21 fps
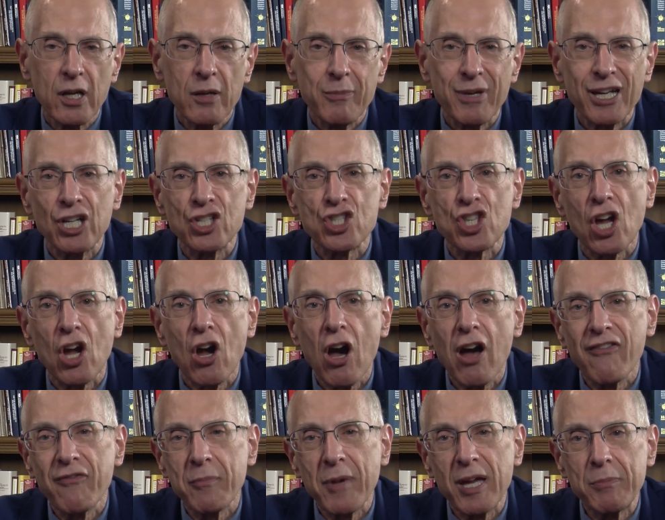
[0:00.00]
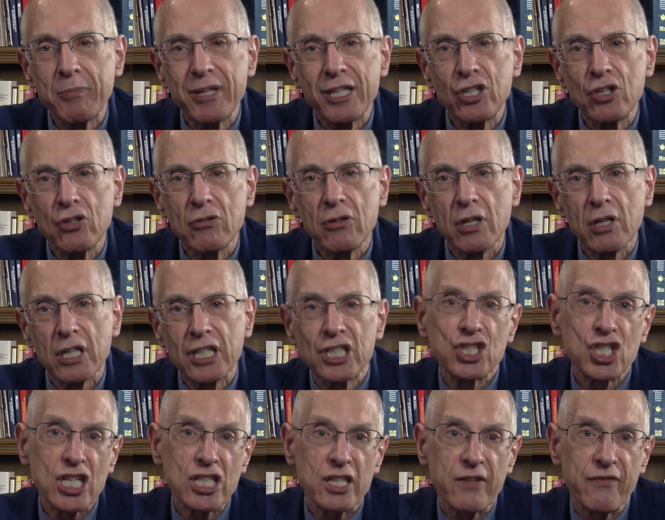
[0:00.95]
because the cough might be due to
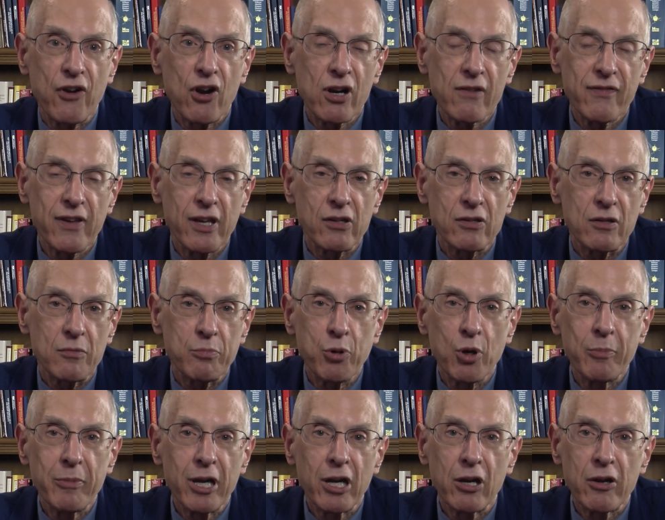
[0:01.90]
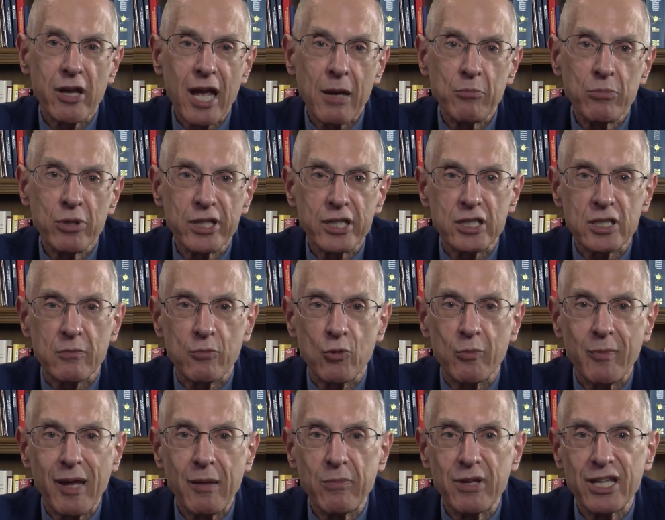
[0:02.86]
congestive heart failure, pulmonary embolism, or
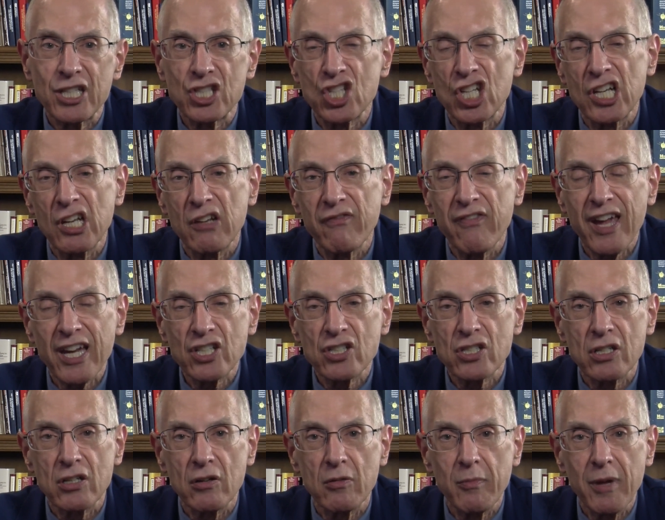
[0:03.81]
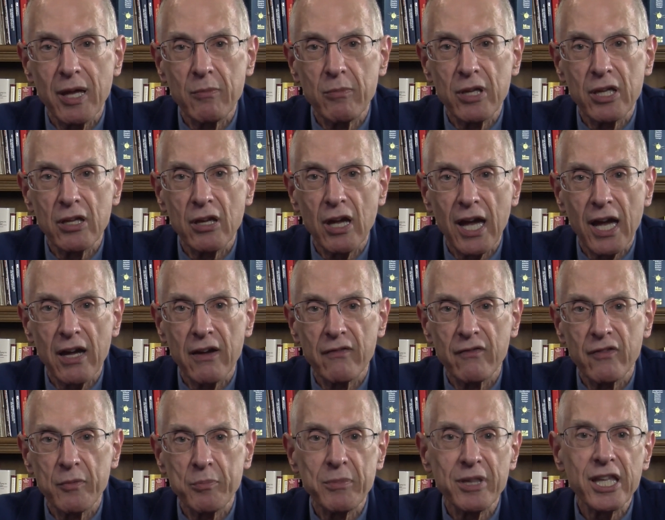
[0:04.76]
maybe it's an infection, or maybe you
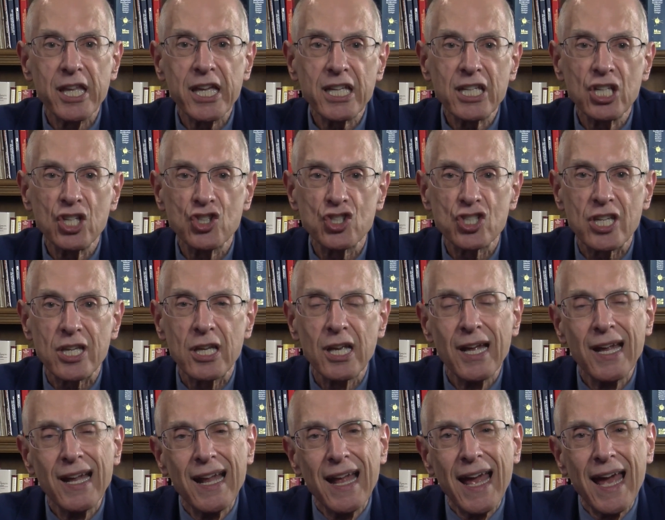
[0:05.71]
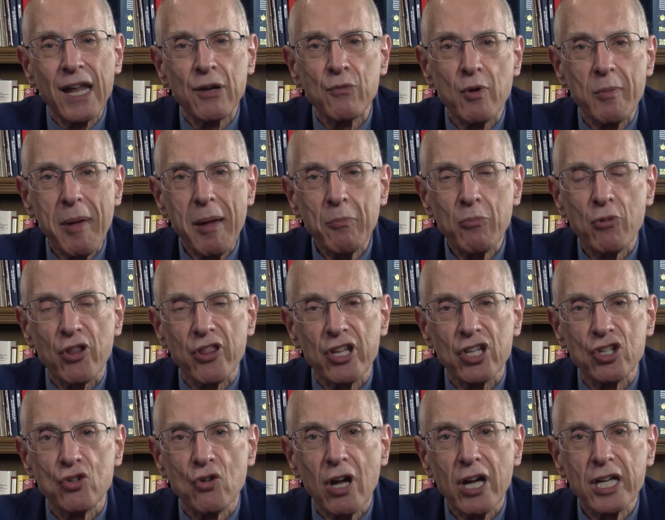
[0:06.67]
have a malignancy. And remember, the
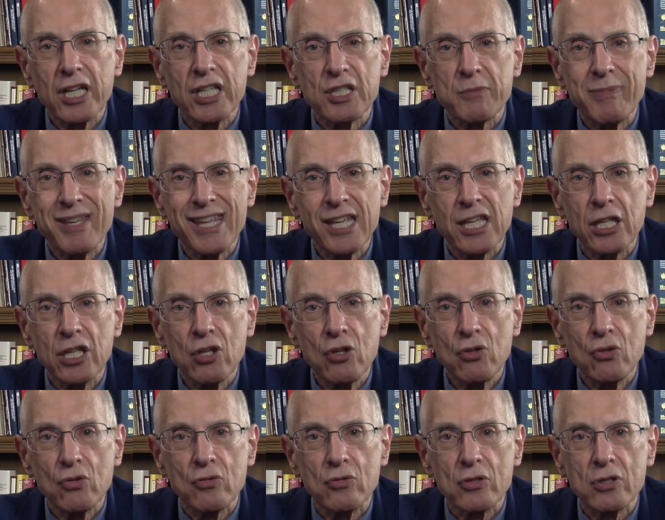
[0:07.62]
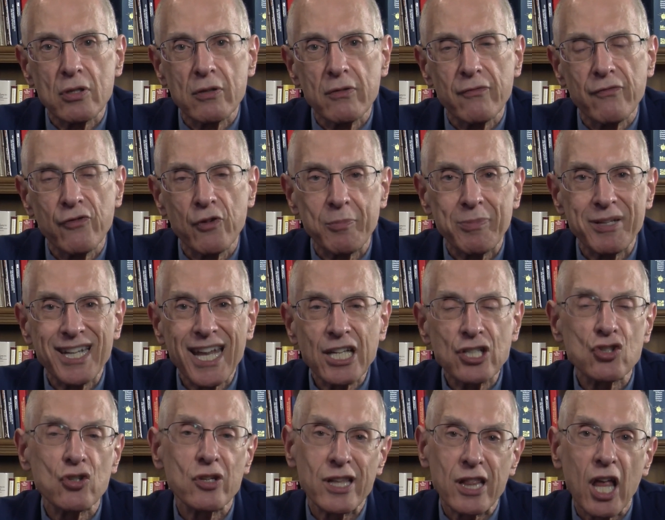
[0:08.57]
drug is being used for
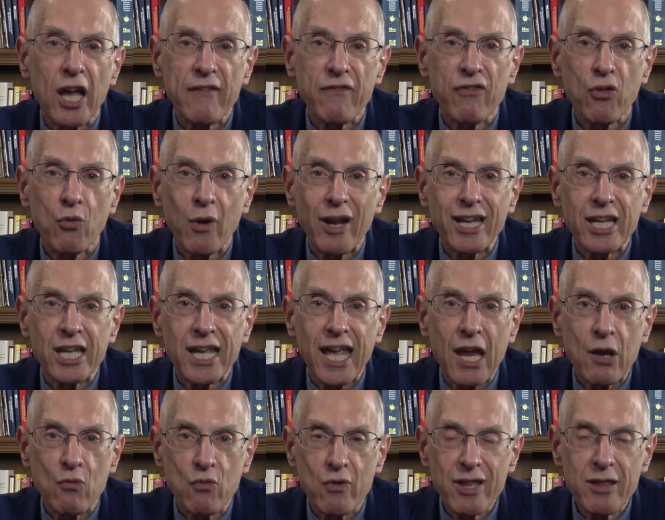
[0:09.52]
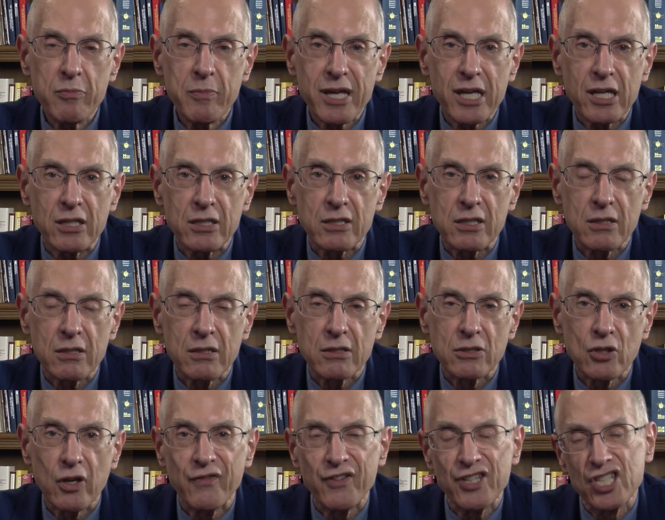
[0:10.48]
potentially life-threatening arrhythmias.
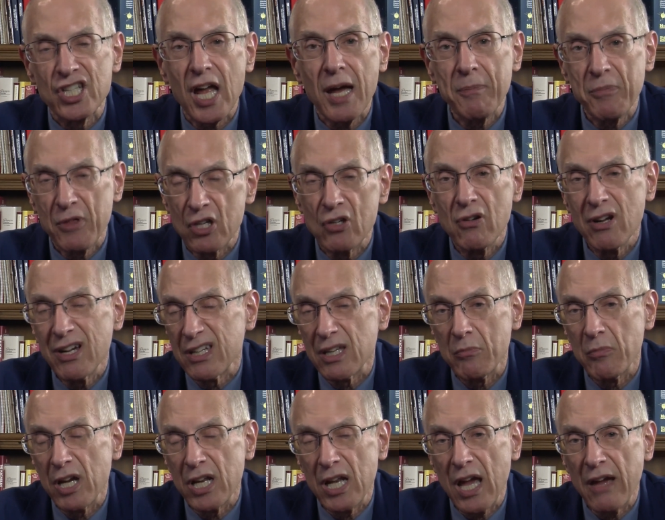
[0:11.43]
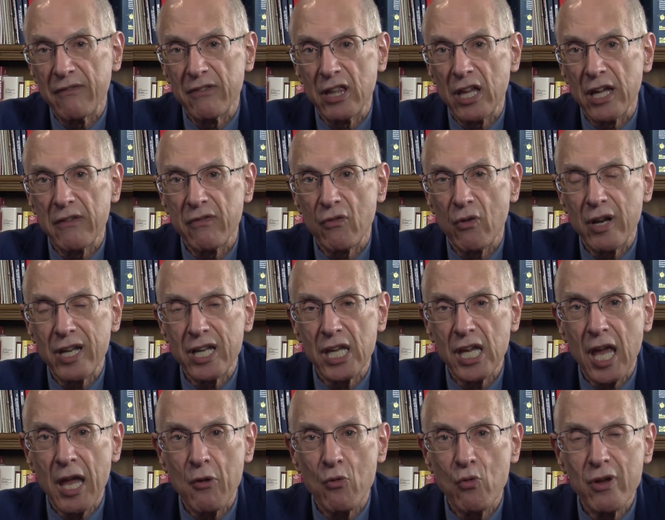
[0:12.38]
So if you stop the drug, you might have a
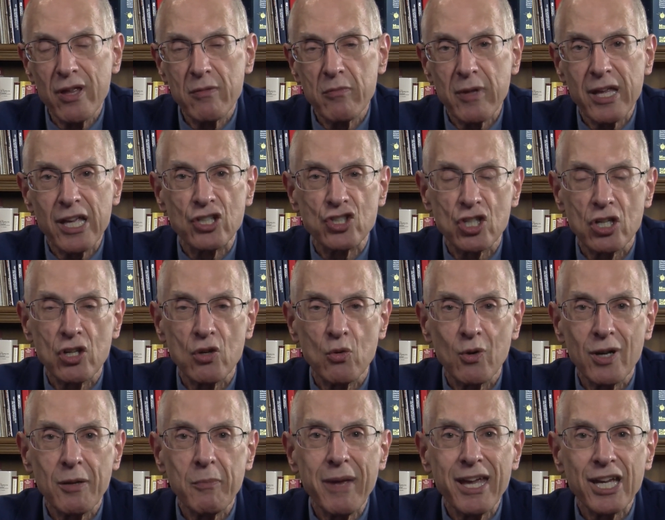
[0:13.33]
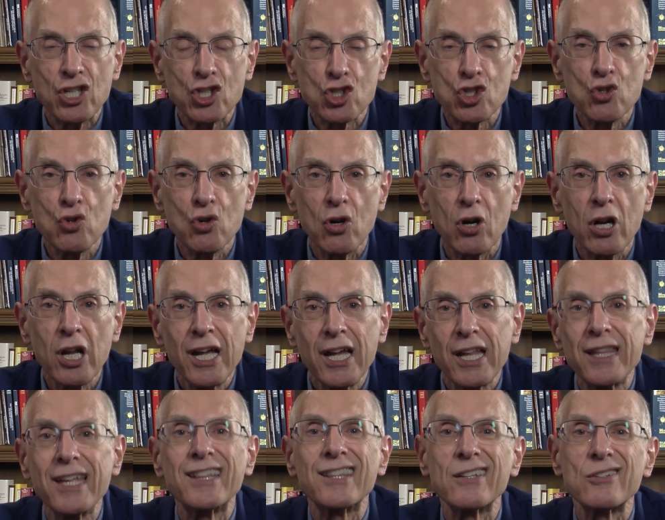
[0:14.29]
life-threatening arrhythmia. So you want to make sure
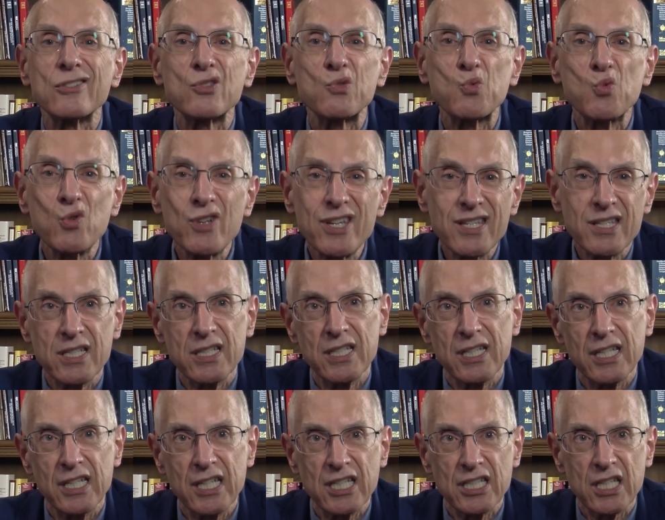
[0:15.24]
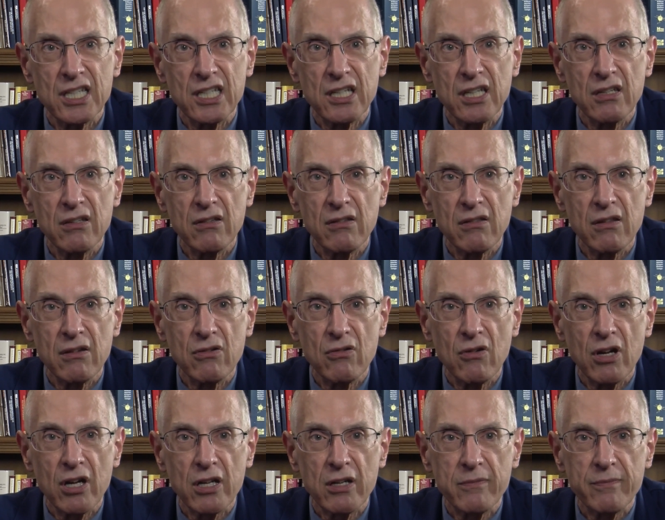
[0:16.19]
that there's reason to discontinue the
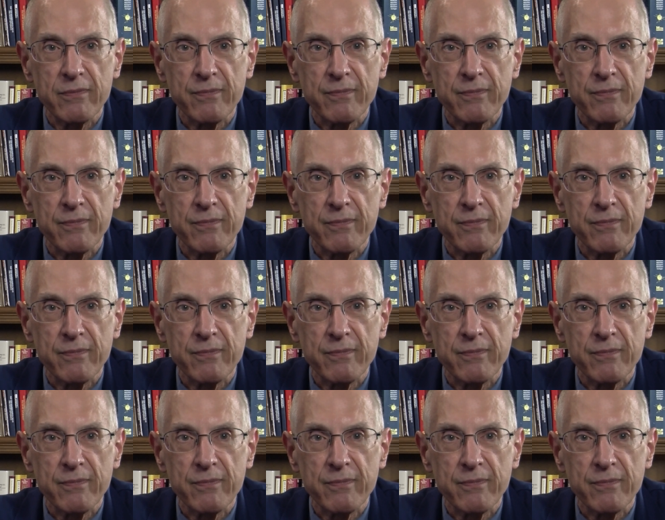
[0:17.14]
drug.